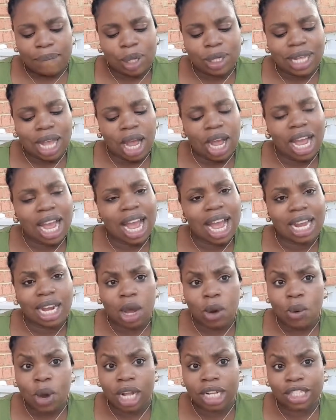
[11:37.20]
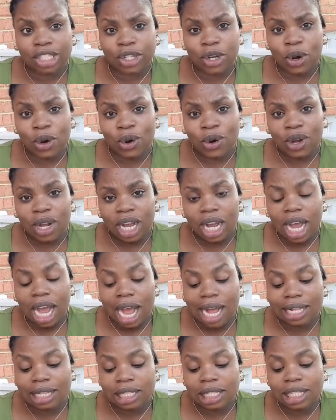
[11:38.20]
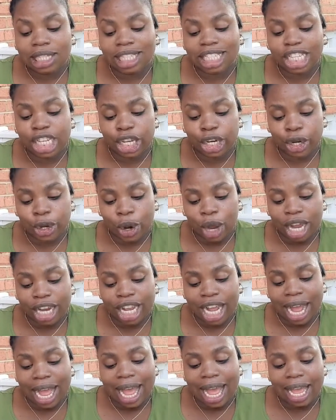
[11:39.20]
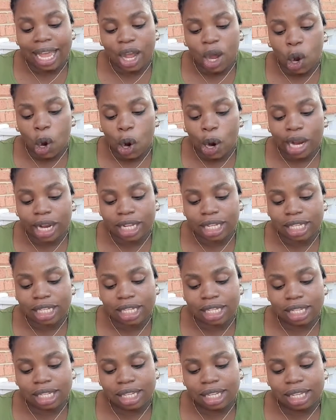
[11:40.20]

But I gotta watch you. Continue on your high horse.